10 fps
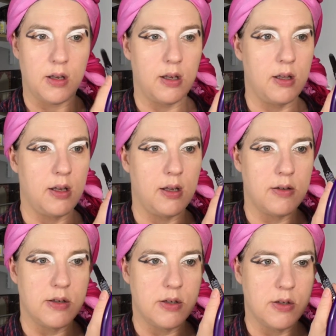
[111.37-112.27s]
and
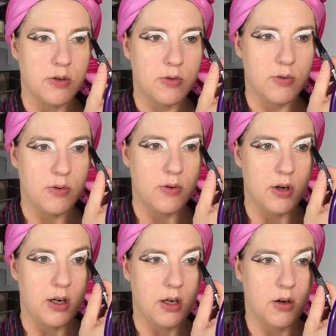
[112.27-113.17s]
then
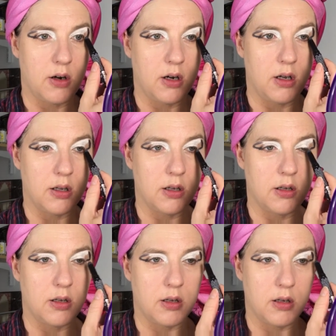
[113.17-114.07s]
straight
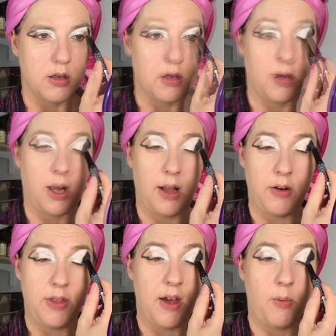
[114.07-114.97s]
across. You
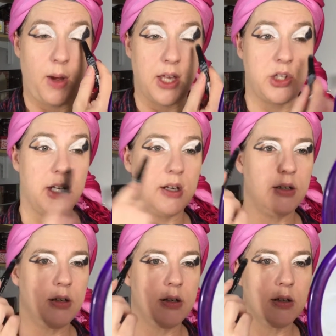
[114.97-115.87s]
color that wedge
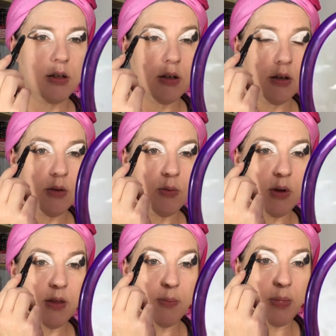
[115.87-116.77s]
in
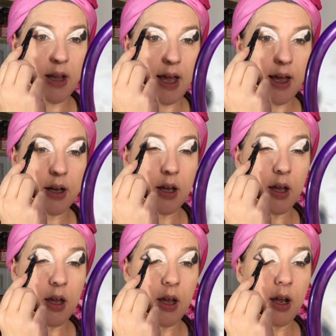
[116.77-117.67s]
with black.
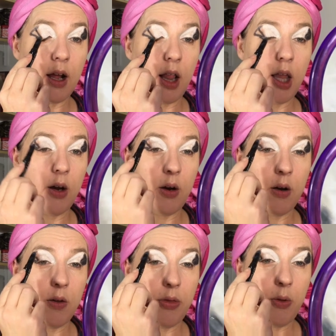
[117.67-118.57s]

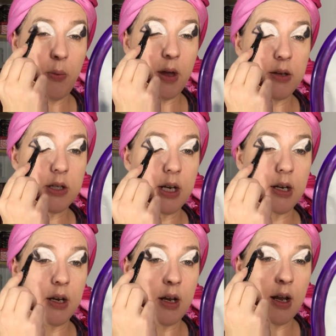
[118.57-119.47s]
Color the wedge
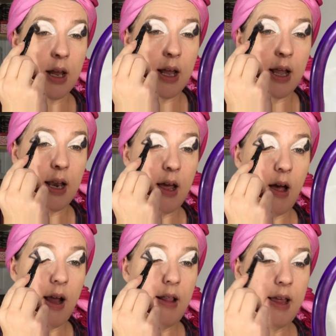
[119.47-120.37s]
in. Now
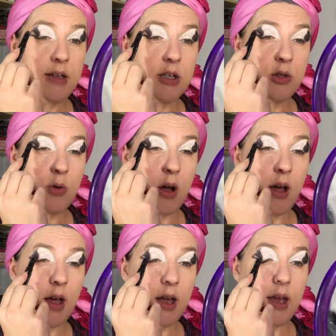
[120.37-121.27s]
I like to
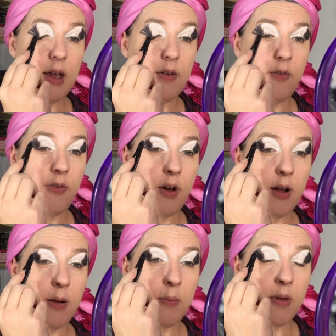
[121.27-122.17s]
draw it
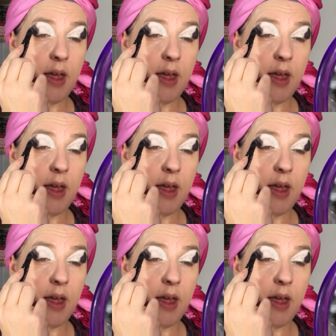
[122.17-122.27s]
from